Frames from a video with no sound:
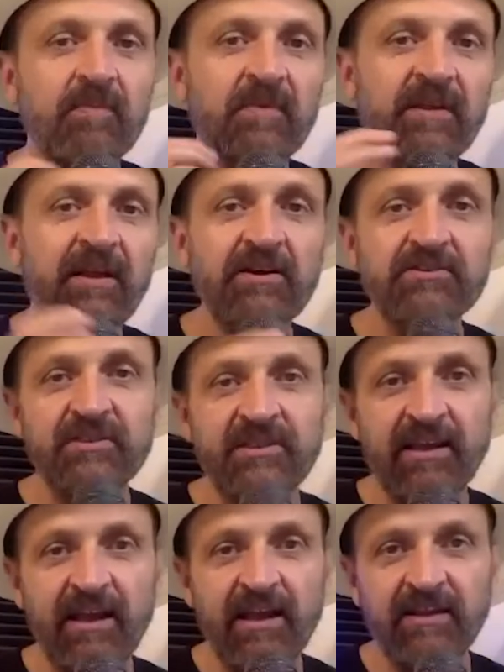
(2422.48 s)
Here's the
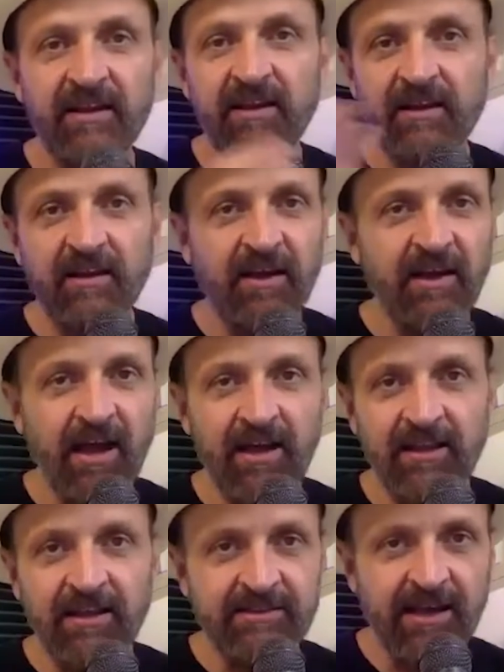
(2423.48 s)
thing, Anthony. A guy
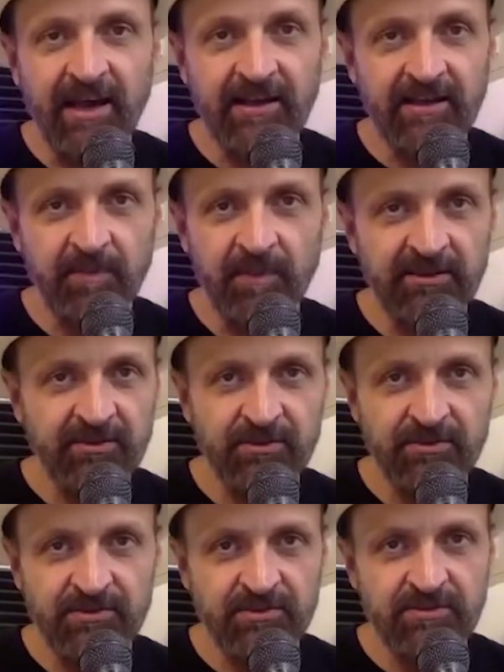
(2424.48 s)
like that can make
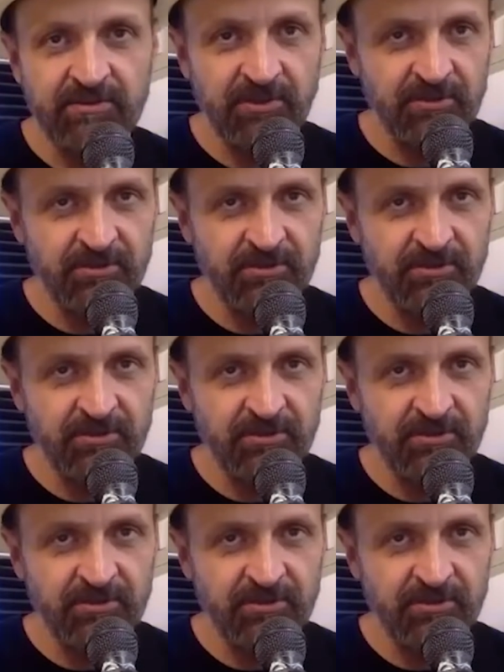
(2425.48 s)
those